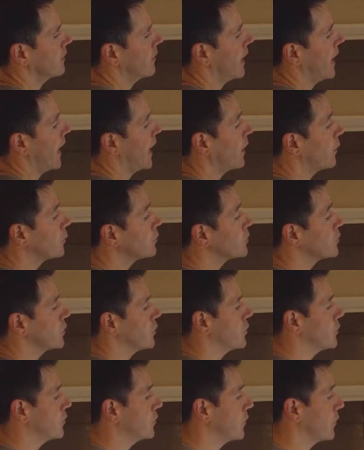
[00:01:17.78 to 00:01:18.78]
helps
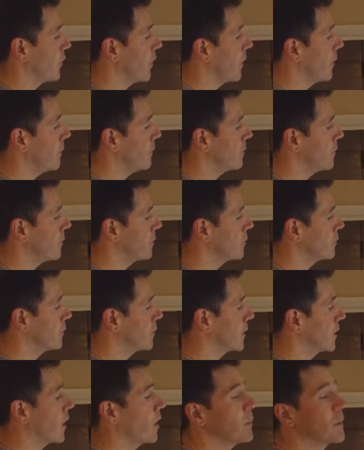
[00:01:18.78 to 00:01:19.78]
you from
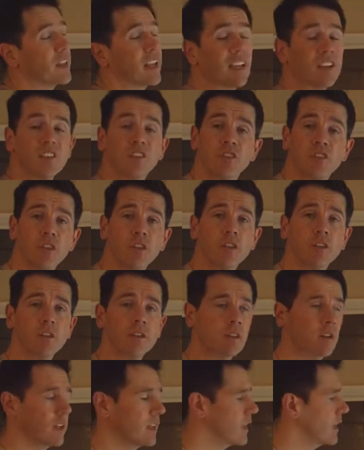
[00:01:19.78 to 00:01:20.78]
becoming injured.
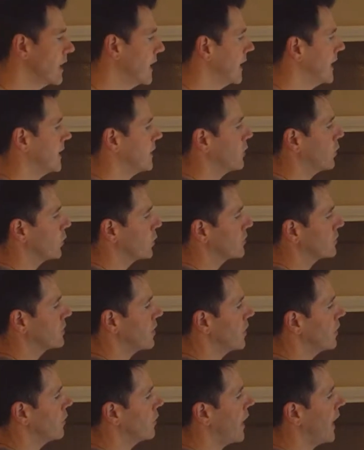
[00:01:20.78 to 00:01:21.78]
It
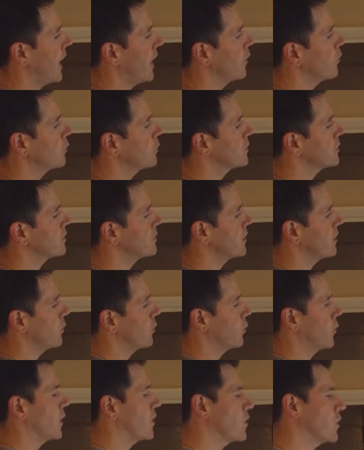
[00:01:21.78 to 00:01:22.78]
also helps
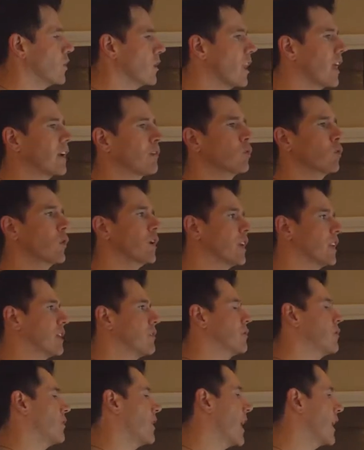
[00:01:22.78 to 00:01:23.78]
when you're like really
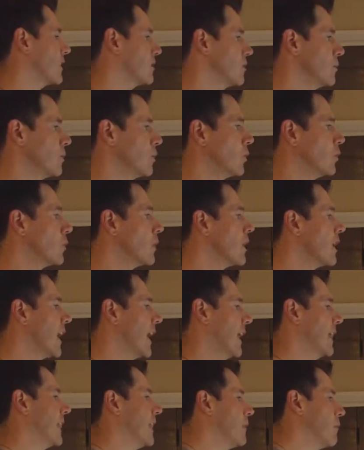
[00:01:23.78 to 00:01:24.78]
flexible
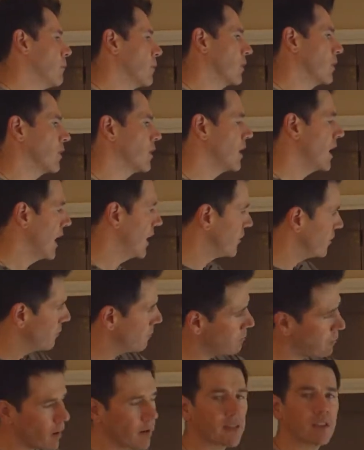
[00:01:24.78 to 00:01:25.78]
and limber and your
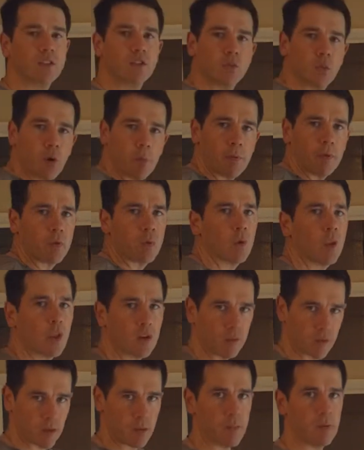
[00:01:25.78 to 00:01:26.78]
bike's swapping all
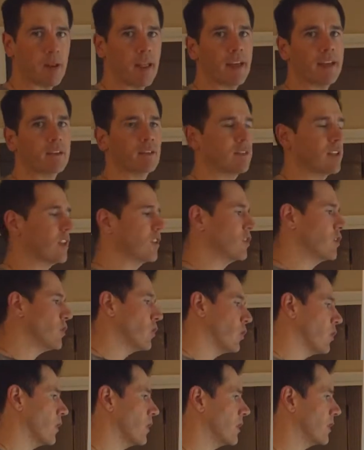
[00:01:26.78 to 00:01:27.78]
over the place, then
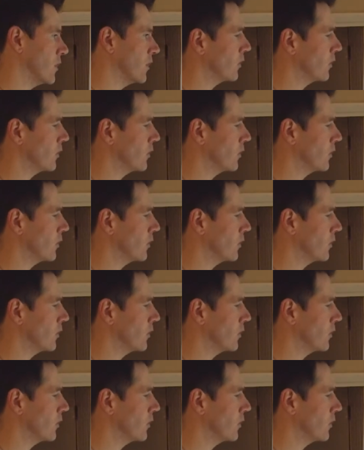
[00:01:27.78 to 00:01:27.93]
you're